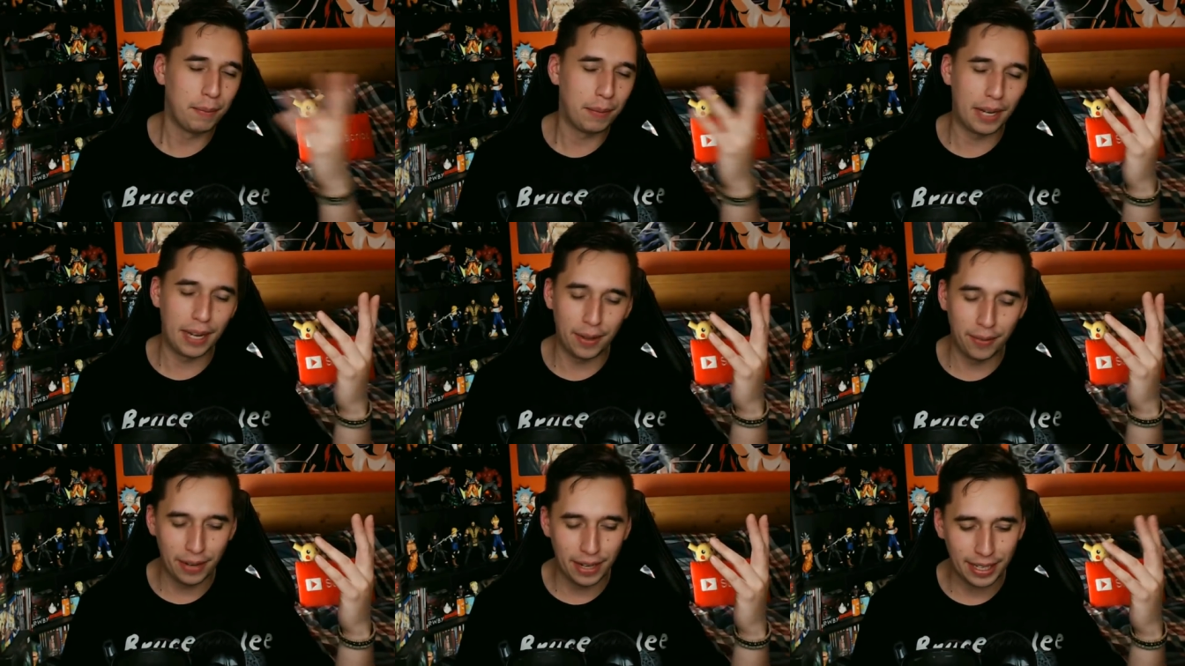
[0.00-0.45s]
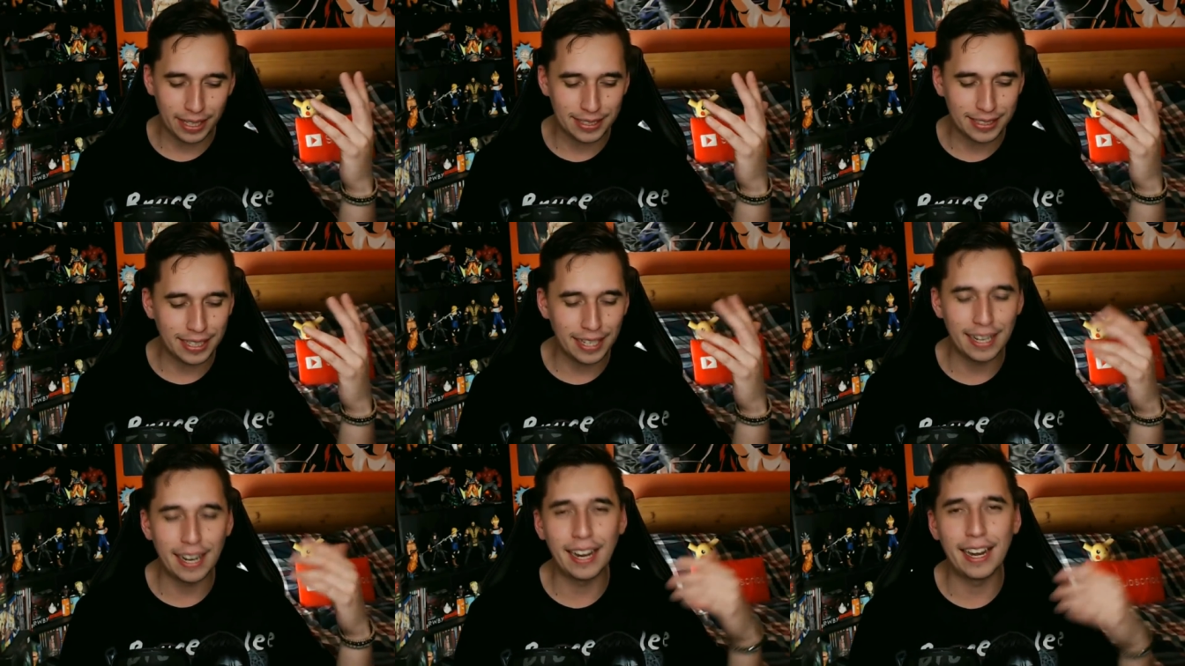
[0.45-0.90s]
But anyway, like I
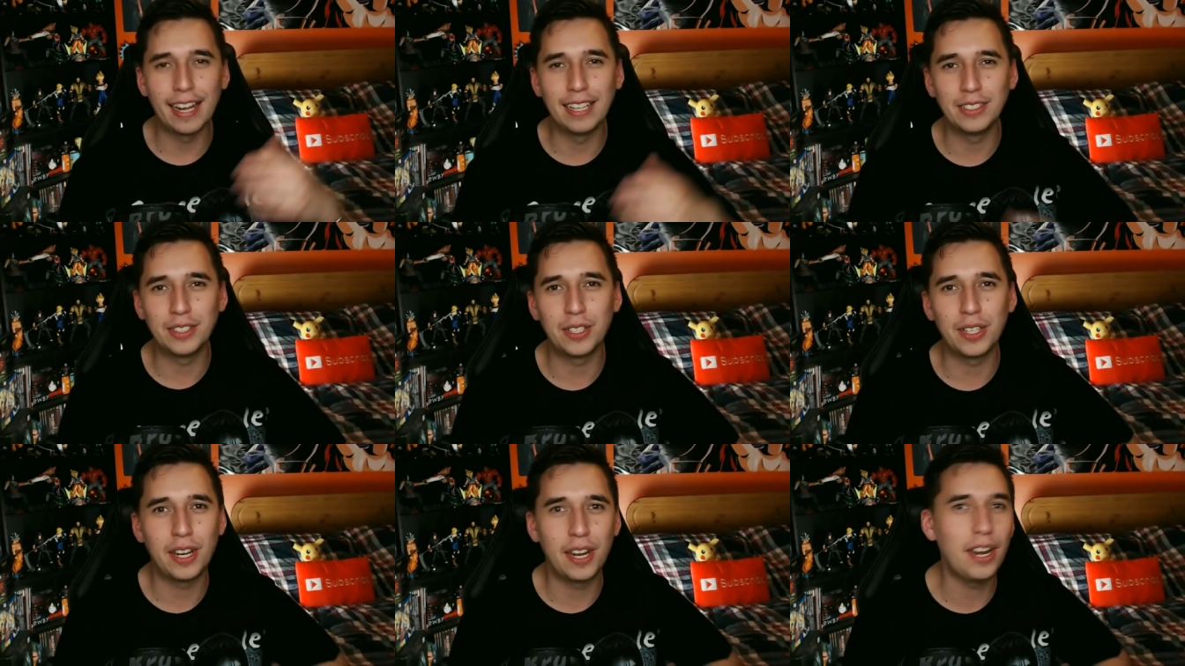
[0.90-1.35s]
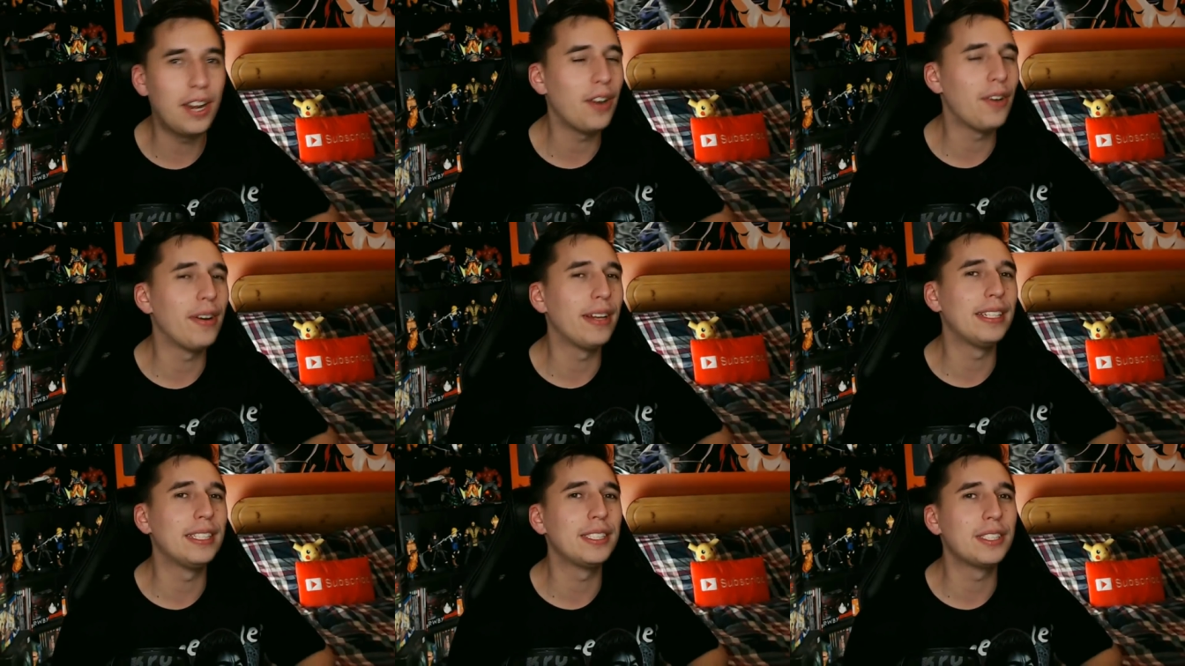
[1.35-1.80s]
said, that ends it
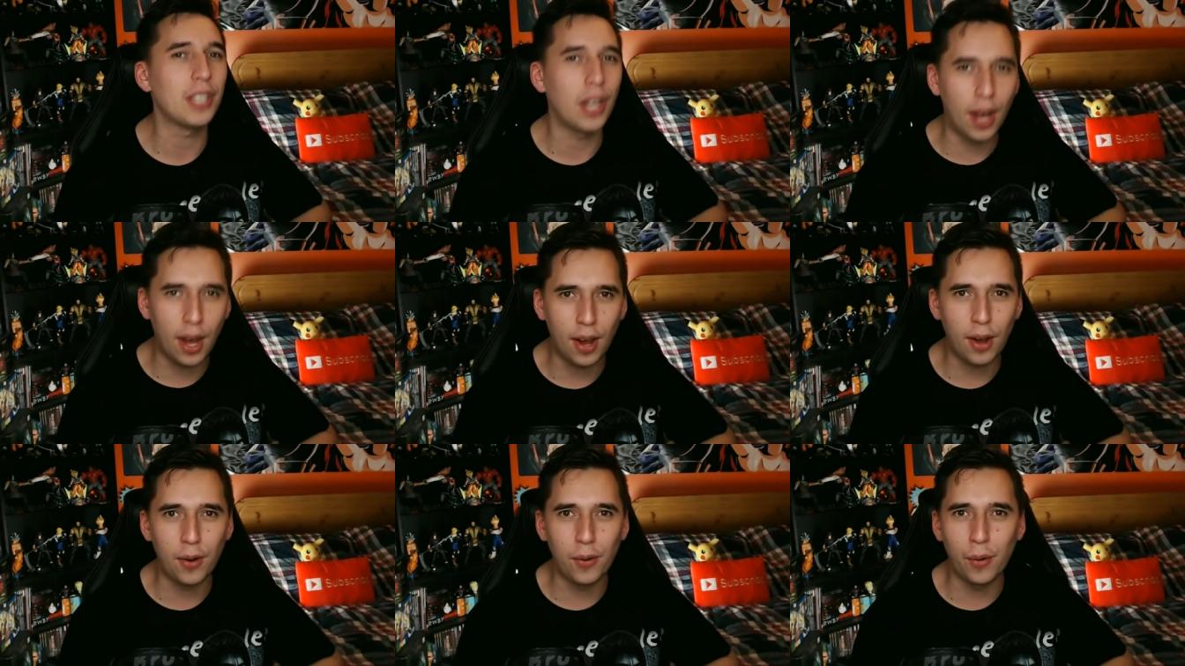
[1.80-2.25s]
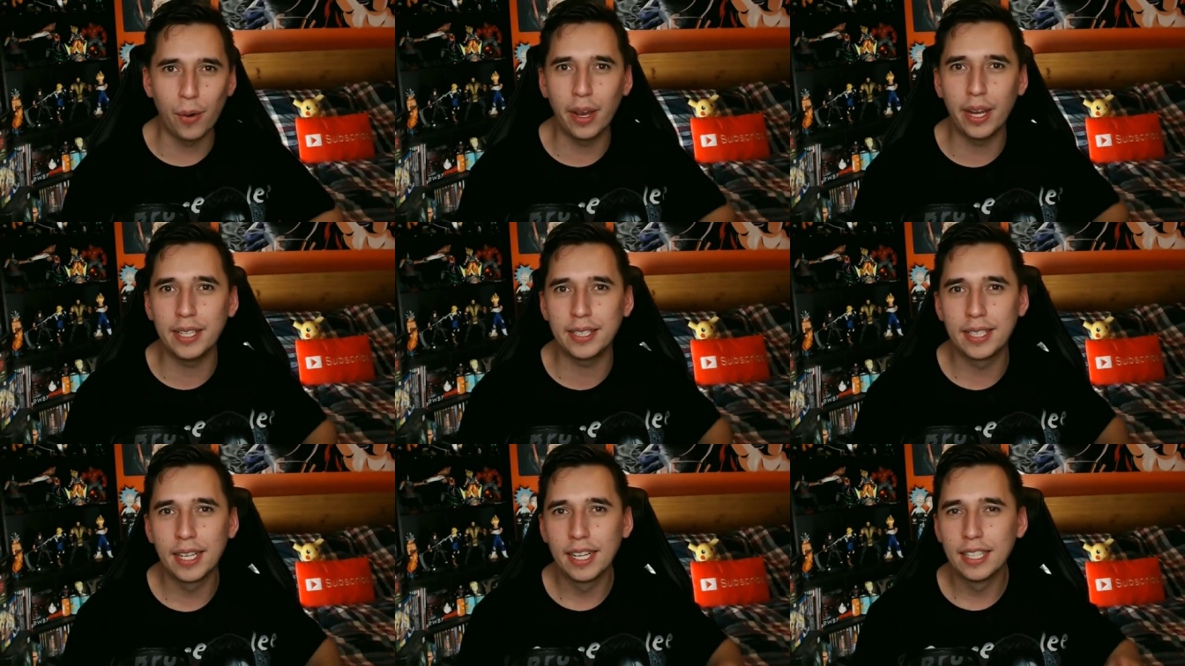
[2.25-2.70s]
here. And as
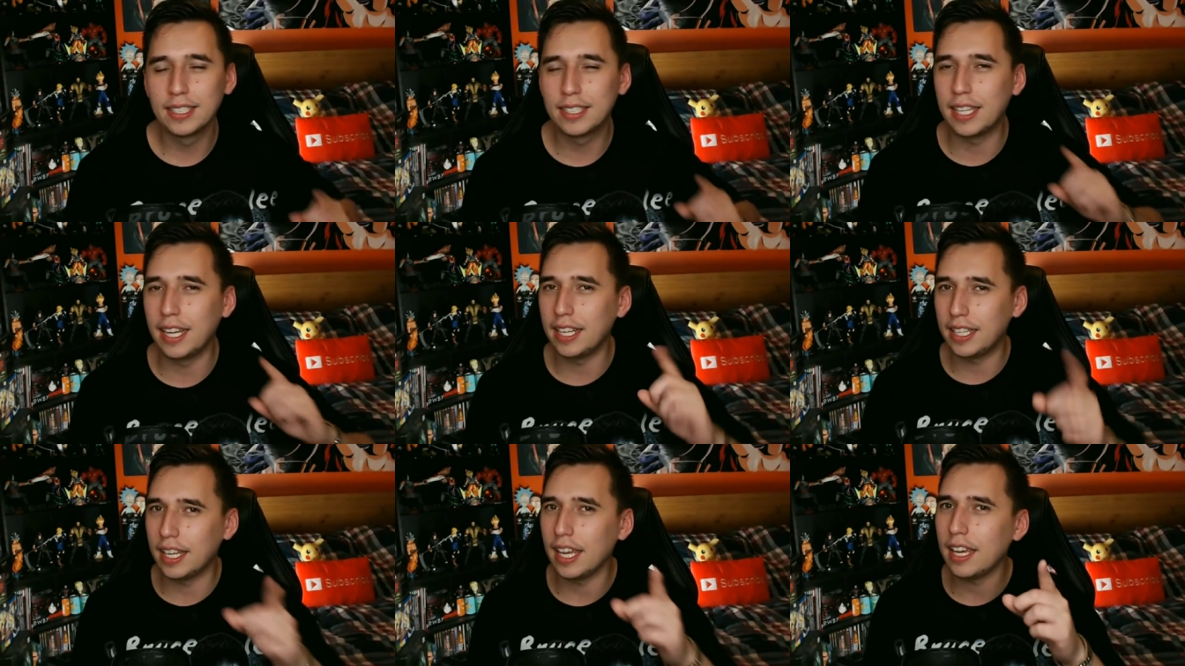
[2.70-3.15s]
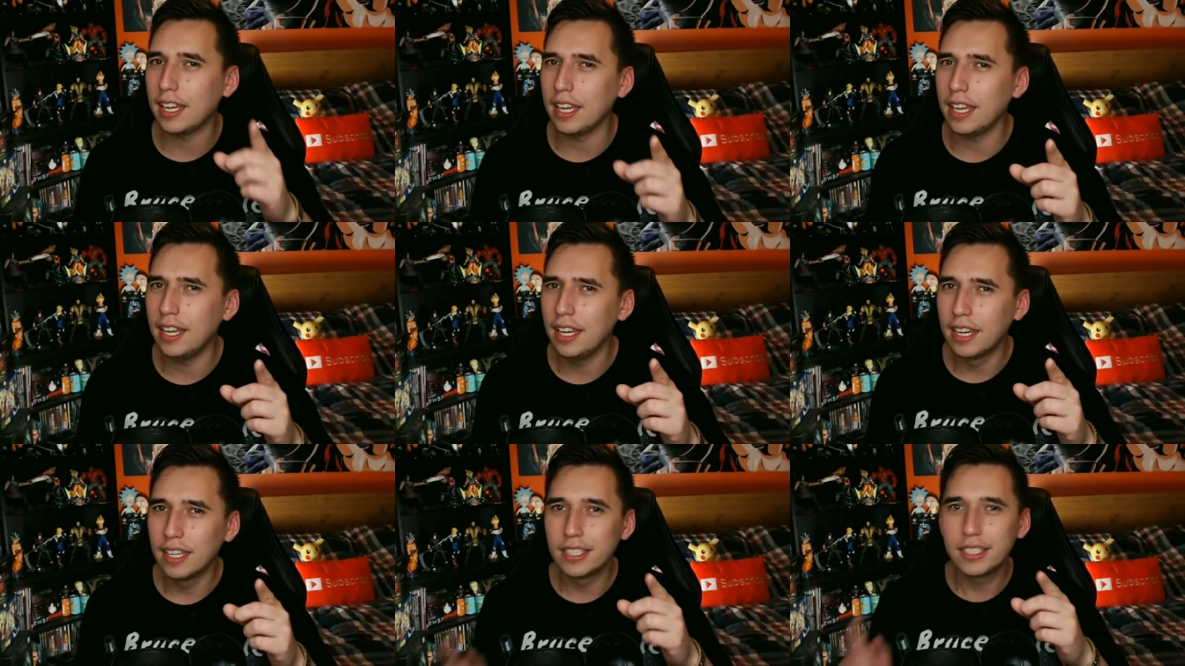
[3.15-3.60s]
always, stay
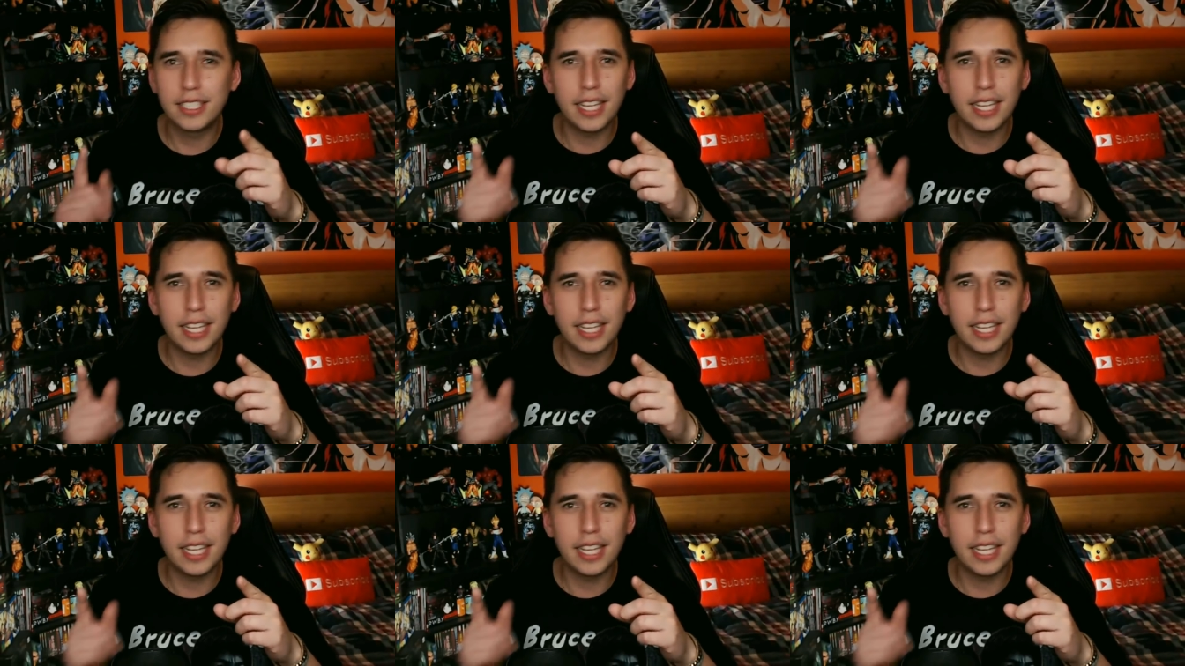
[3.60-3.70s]
geeky,